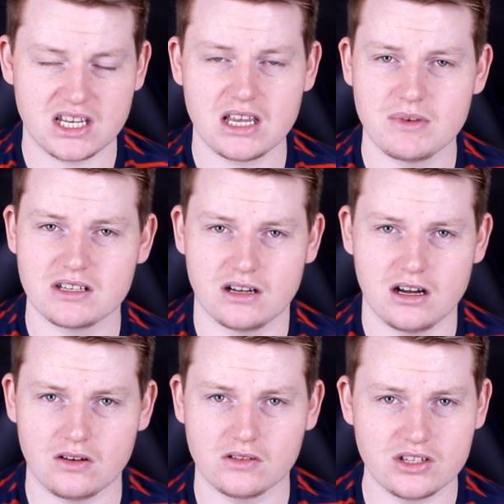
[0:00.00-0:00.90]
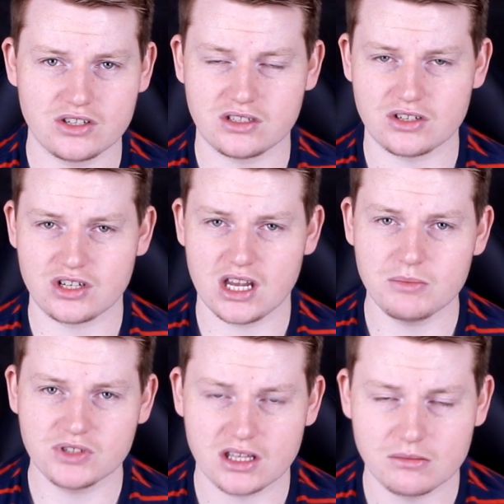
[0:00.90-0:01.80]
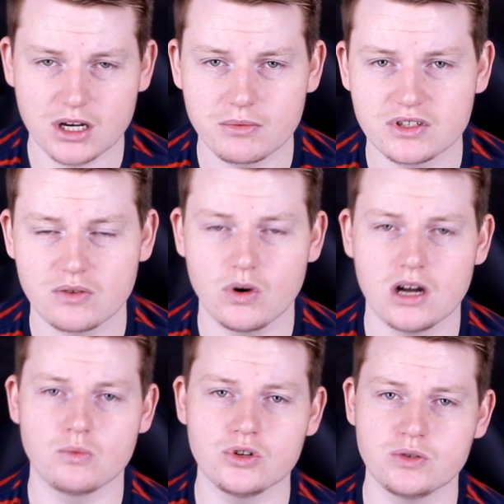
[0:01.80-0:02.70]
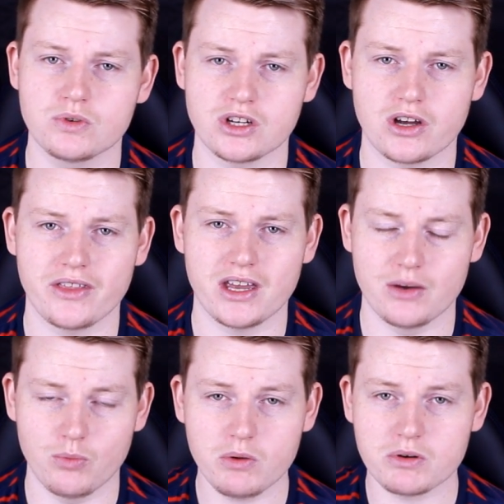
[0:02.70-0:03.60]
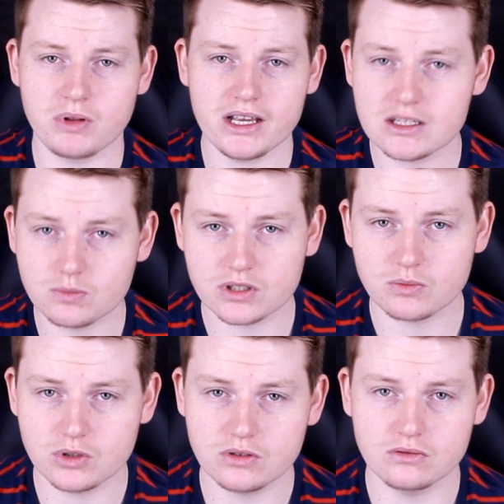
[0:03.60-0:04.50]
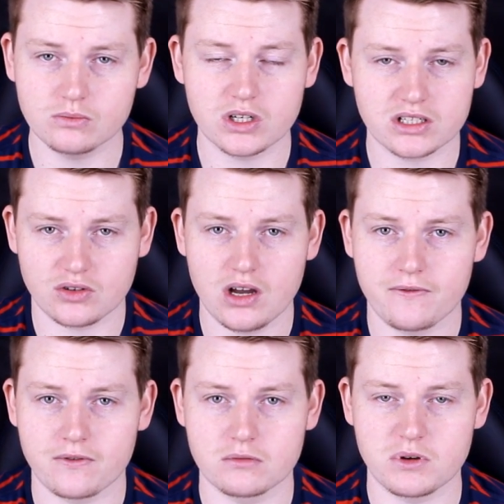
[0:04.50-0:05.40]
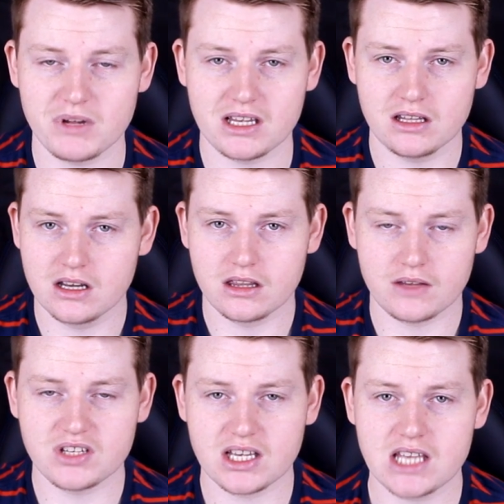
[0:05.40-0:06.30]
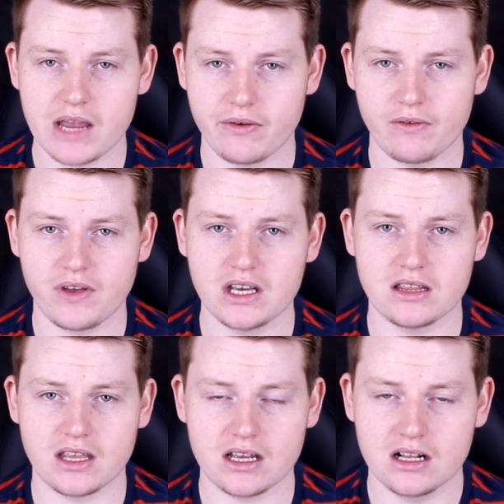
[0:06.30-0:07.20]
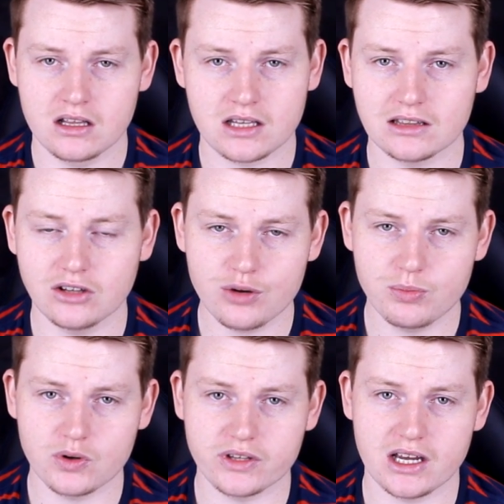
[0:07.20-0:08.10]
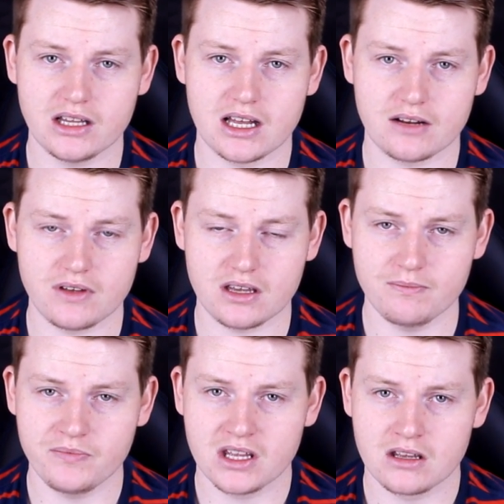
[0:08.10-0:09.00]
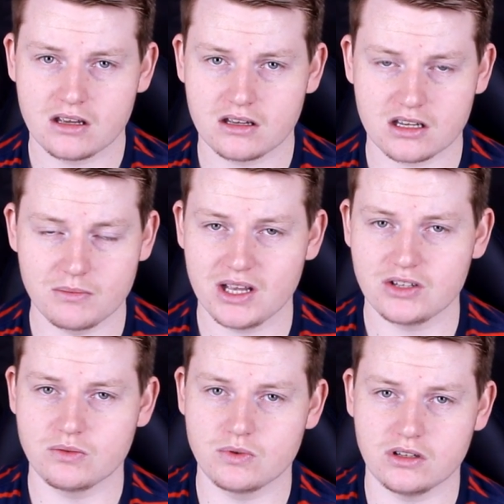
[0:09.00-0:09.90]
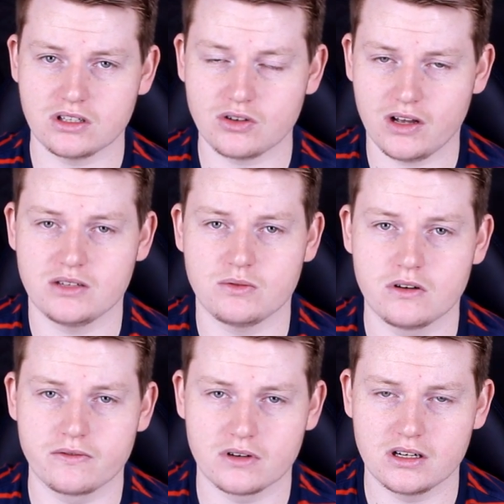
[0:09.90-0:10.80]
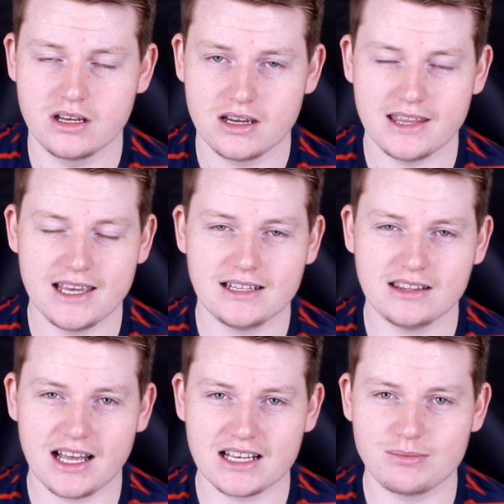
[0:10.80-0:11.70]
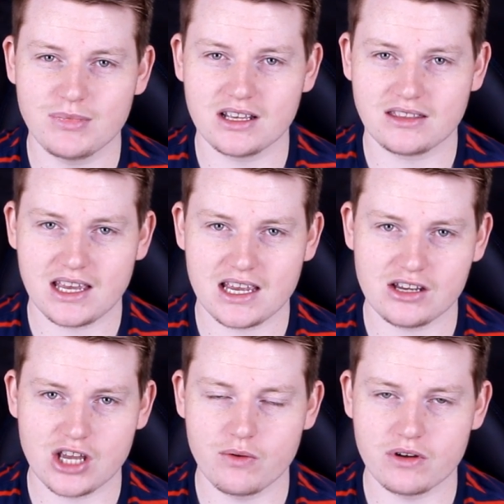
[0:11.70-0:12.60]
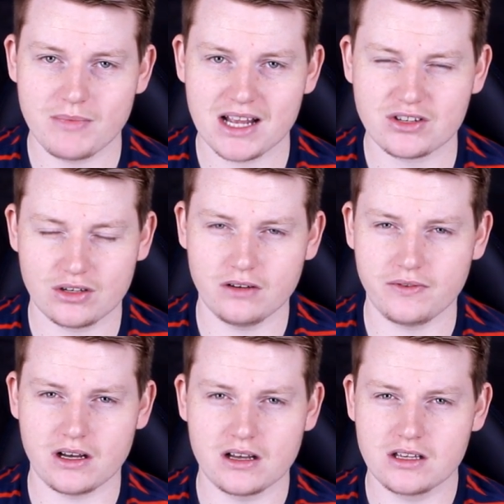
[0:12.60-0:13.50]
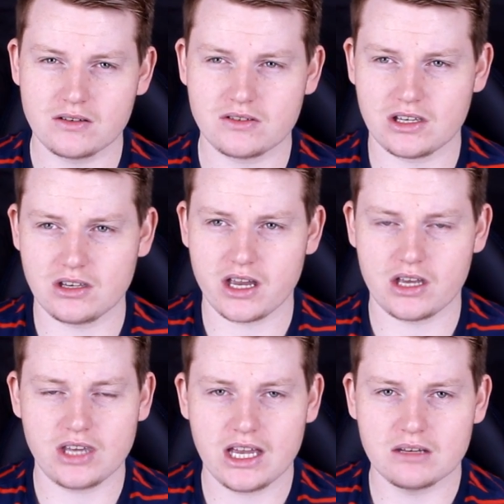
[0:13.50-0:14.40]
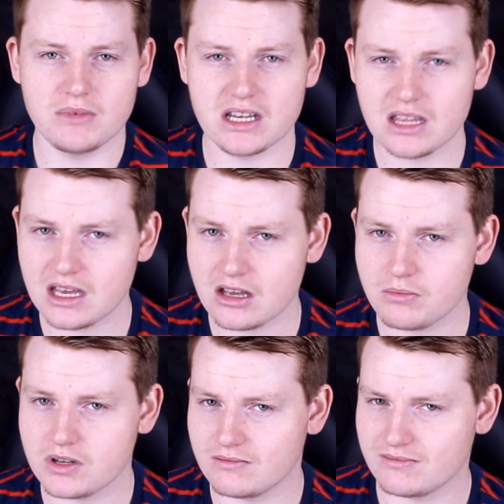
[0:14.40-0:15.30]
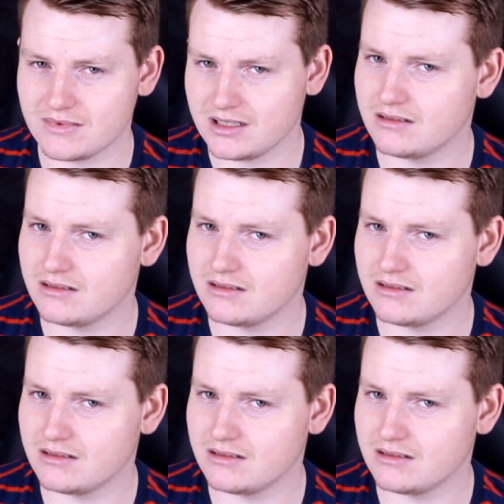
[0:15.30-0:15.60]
team as a whole. It's just a shambles at the moment. So why would you want to go there? And why would players would want to sign for him? I mean, they just had David Fifita there. They lowballed the hell out of him compared to what the Titans were offering, and then last minute they go and match the offer. So it's like, okay, you had the money there, but